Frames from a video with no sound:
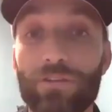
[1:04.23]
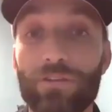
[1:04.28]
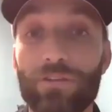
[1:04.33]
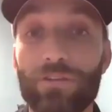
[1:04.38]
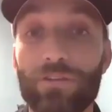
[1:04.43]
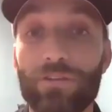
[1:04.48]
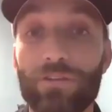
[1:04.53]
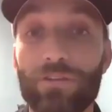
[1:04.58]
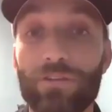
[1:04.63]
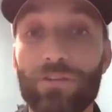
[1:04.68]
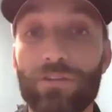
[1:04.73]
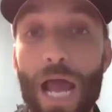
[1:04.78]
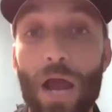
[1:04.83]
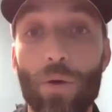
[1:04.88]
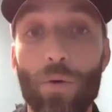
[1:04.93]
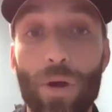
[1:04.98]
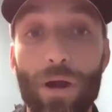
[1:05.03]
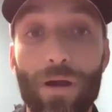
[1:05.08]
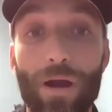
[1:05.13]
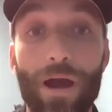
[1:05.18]
fleet, and
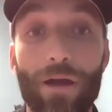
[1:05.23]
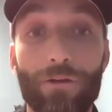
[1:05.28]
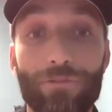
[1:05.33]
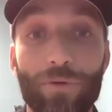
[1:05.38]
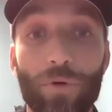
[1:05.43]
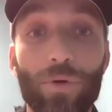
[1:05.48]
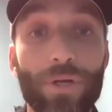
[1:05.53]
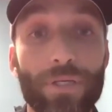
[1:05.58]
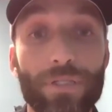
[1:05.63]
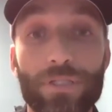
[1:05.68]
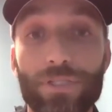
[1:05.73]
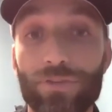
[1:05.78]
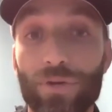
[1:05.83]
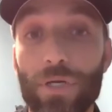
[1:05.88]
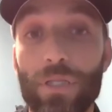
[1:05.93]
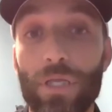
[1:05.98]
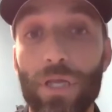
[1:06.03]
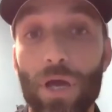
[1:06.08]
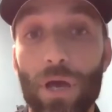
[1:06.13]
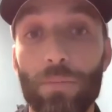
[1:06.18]
now our, our focus
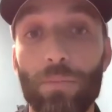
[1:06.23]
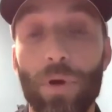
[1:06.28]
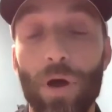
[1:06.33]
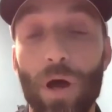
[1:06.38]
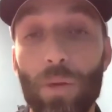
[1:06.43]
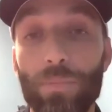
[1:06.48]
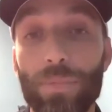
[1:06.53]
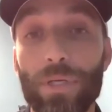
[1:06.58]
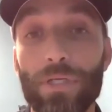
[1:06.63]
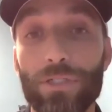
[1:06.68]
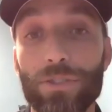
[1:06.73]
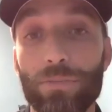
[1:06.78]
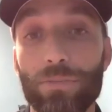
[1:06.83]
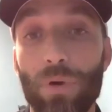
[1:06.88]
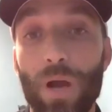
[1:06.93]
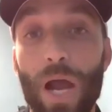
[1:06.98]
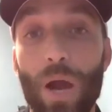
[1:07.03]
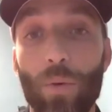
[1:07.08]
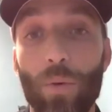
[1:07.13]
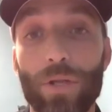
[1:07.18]
strictly on Palm Beach,
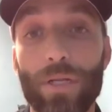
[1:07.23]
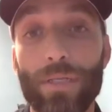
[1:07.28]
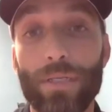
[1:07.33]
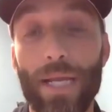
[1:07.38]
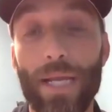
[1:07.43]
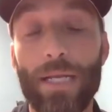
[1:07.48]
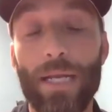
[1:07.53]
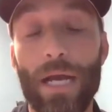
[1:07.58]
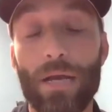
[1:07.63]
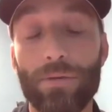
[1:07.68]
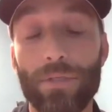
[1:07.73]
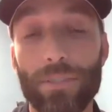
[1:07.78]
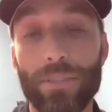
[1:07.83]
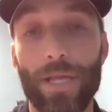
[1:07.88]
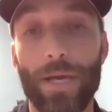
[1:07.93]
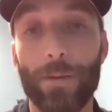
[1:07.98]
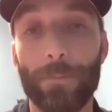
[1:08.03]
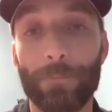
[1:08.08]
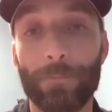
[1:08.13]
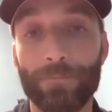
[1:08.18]
Broward, and Dade counties
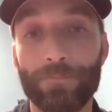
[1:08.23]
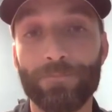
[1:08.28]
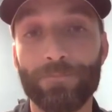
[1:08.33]
now.